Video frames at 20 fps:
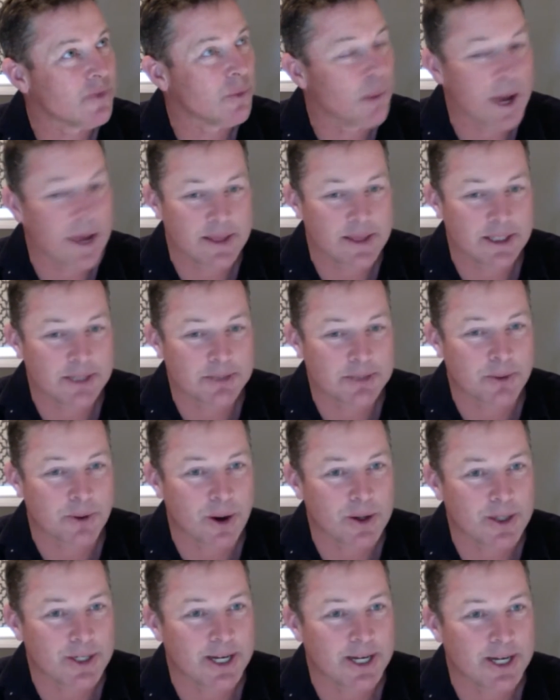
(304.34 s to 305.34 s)
where this
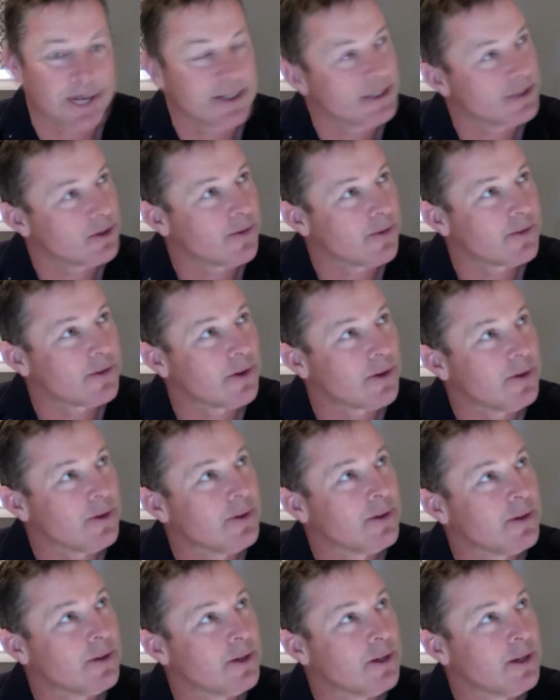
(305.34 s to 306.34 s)
project is off to.
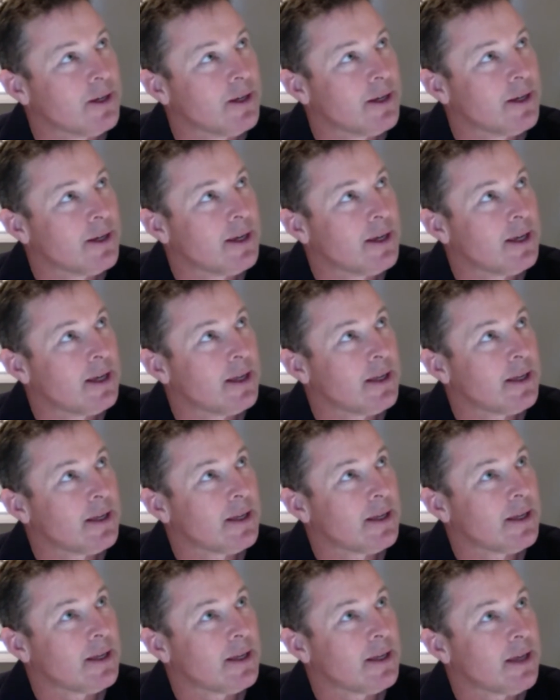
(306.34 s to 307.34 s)

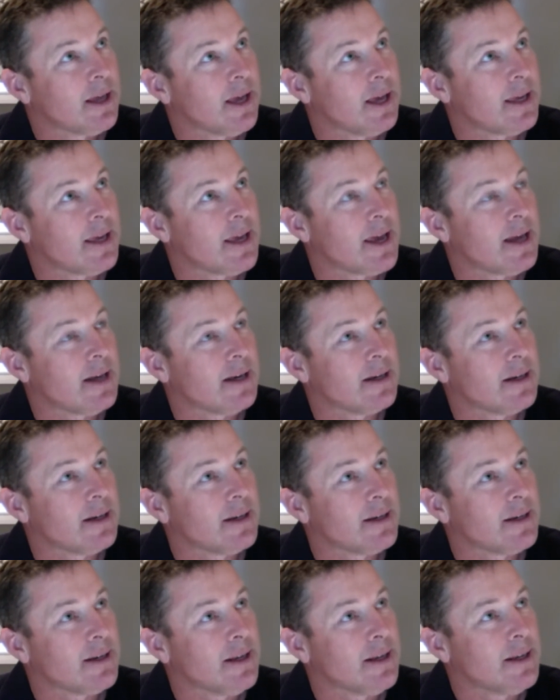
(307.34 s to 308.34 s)

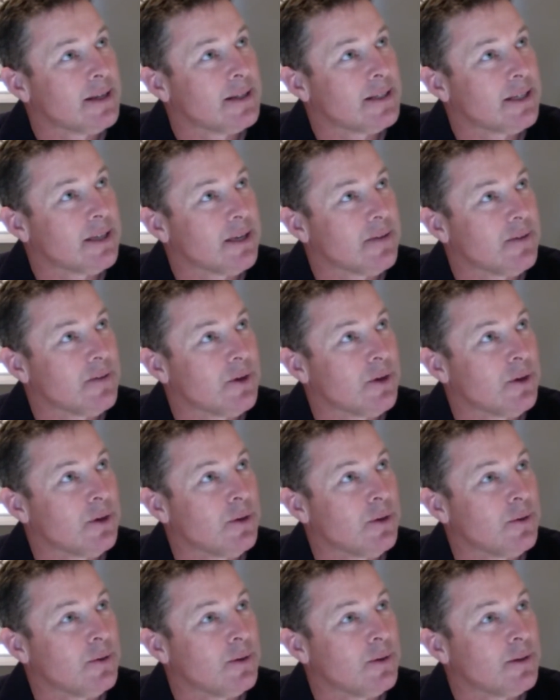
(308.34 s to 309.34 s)
Again, to give
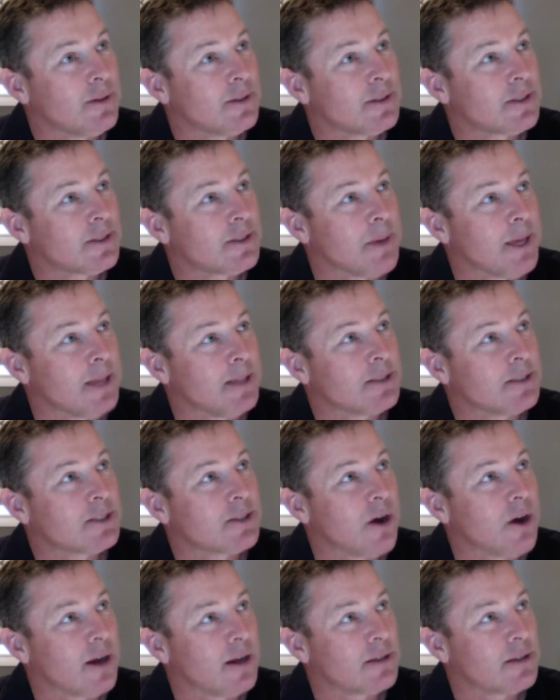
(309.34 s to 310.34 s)
you some
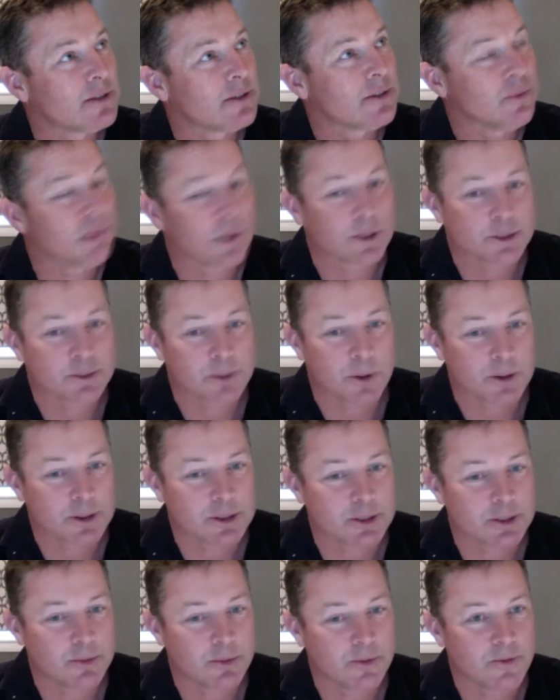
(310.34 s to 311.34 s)
insight as to what's
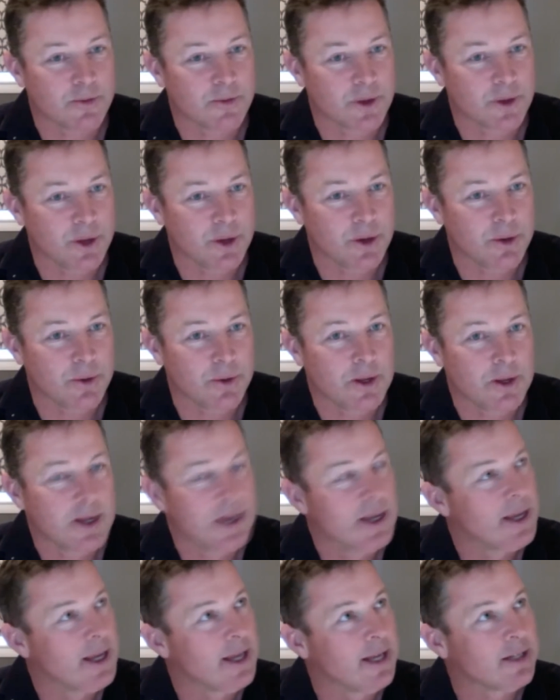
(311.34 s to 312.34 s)
possible for you
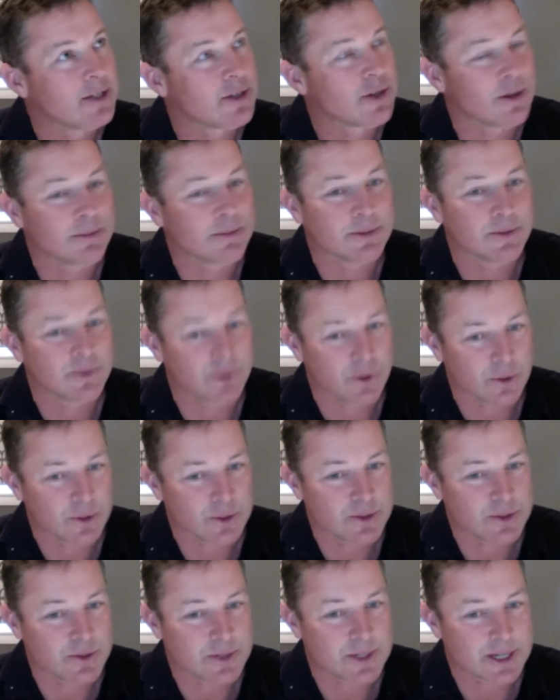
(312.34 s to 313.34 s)
in terms of your
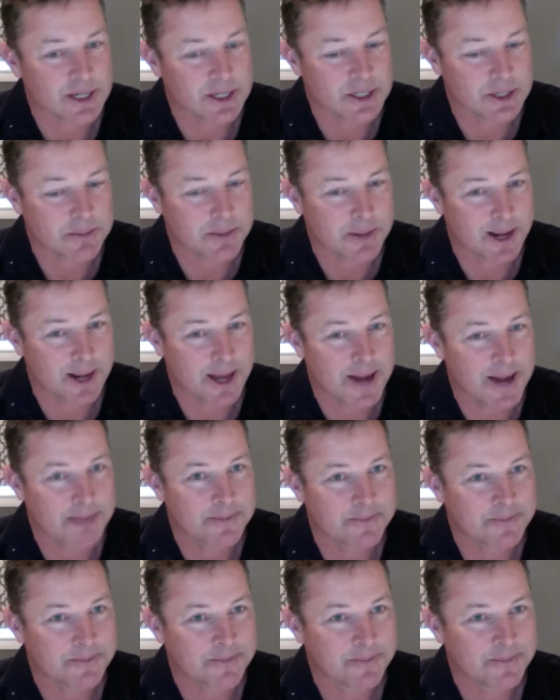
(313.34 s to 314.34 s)
strategic plan.